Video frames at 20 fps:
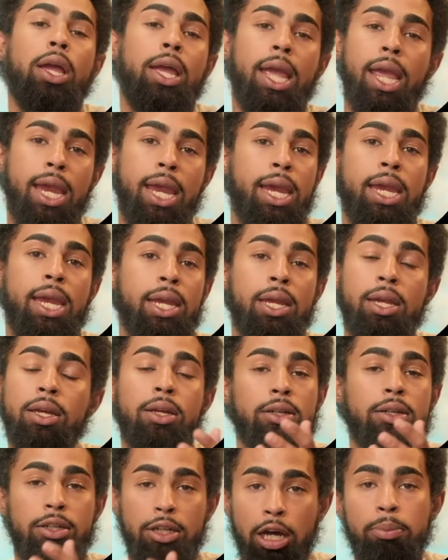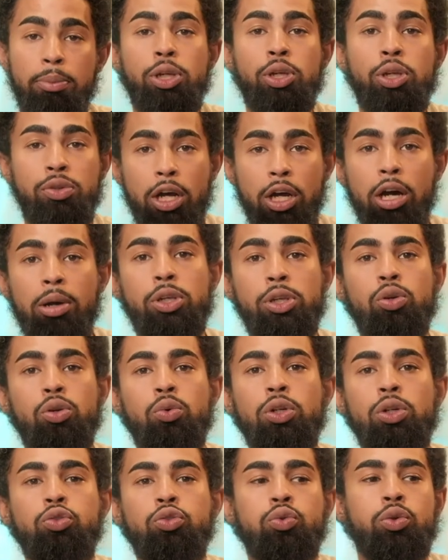AWW,
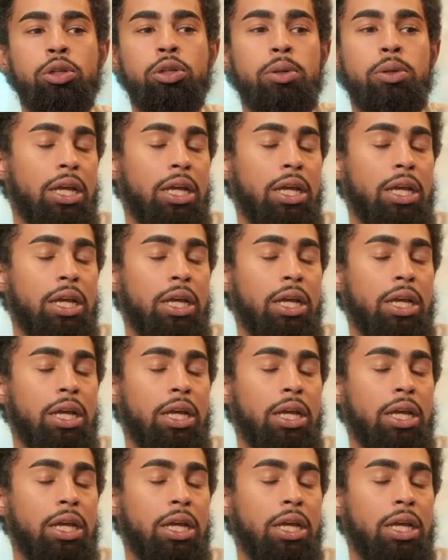which would